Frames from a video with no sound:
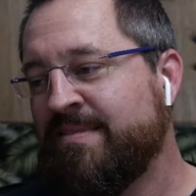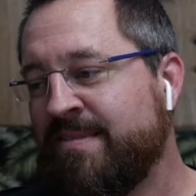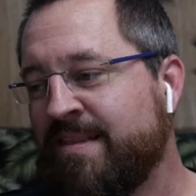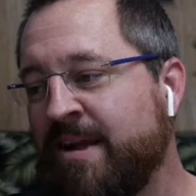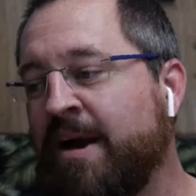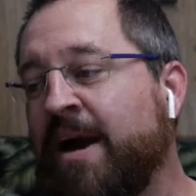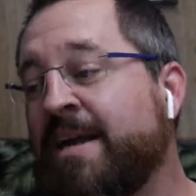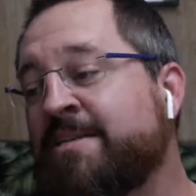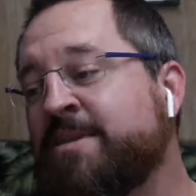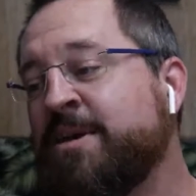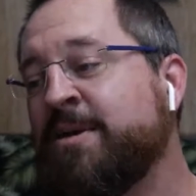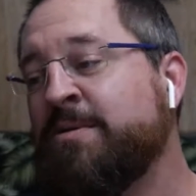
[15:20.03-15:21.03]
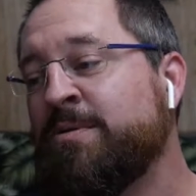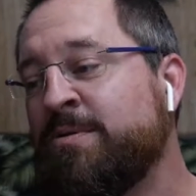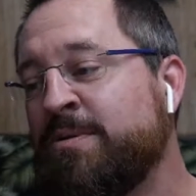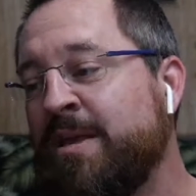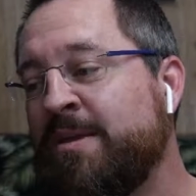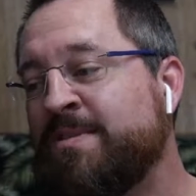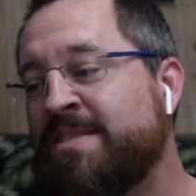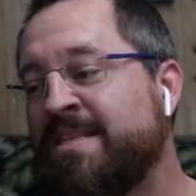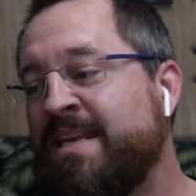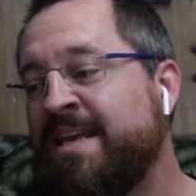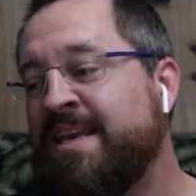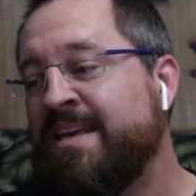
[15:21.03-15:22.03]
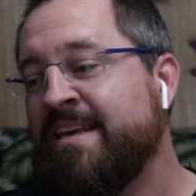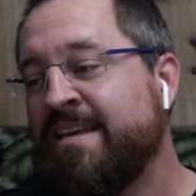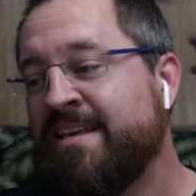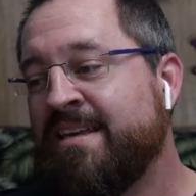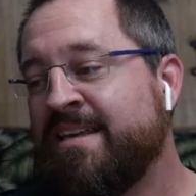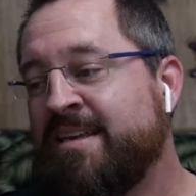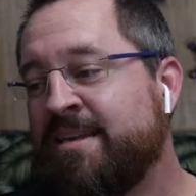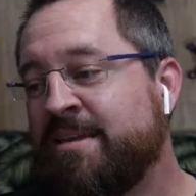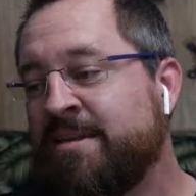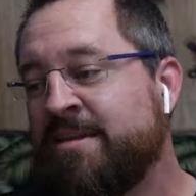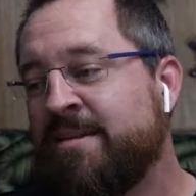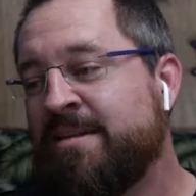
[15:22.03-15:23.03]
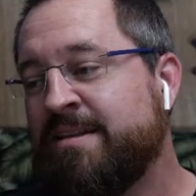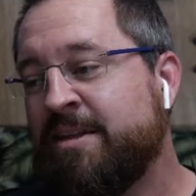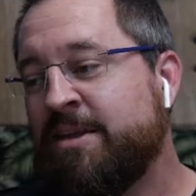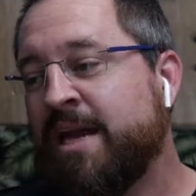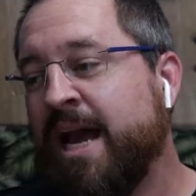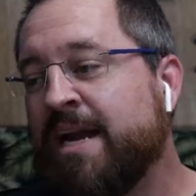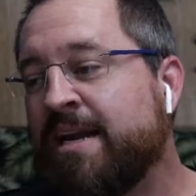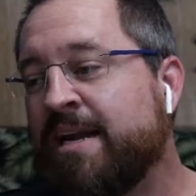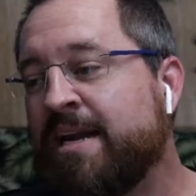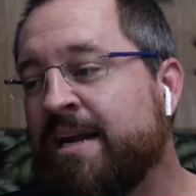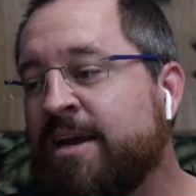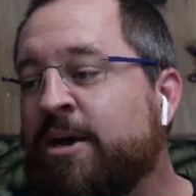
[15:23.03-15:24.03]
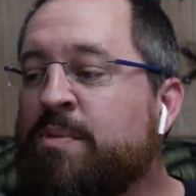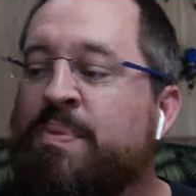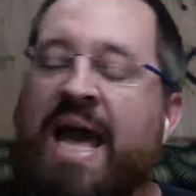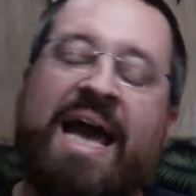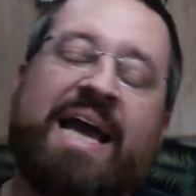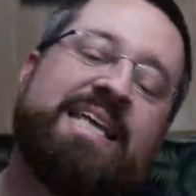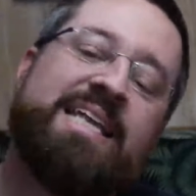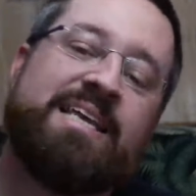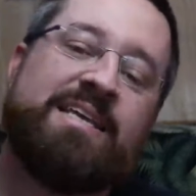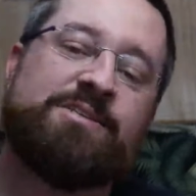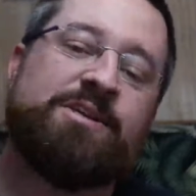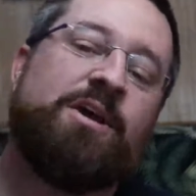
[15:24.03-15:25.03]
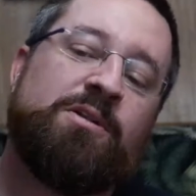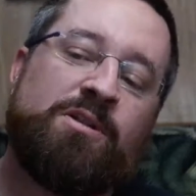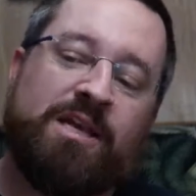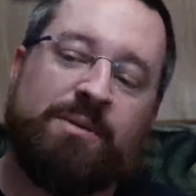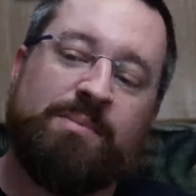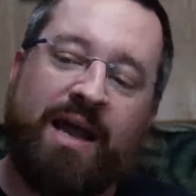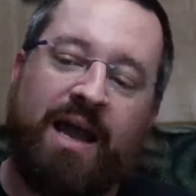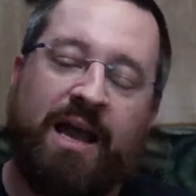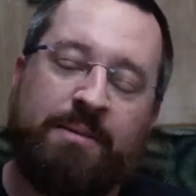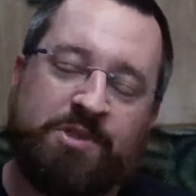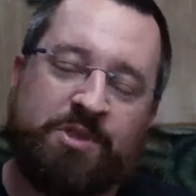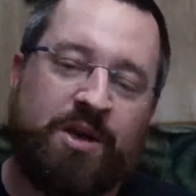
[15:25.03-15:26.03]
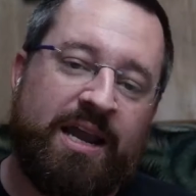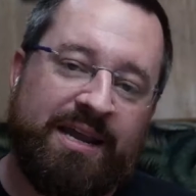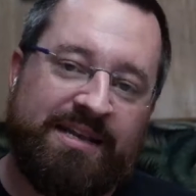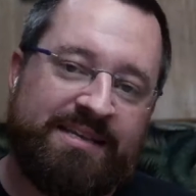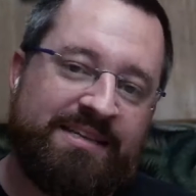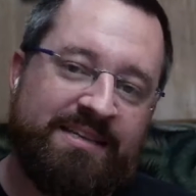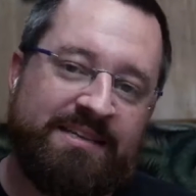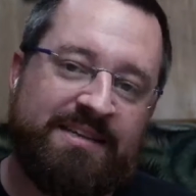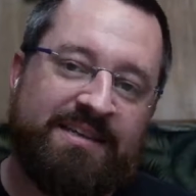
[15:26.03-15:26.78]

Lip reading: All right, so MC, you got to go back in go look at my hype train.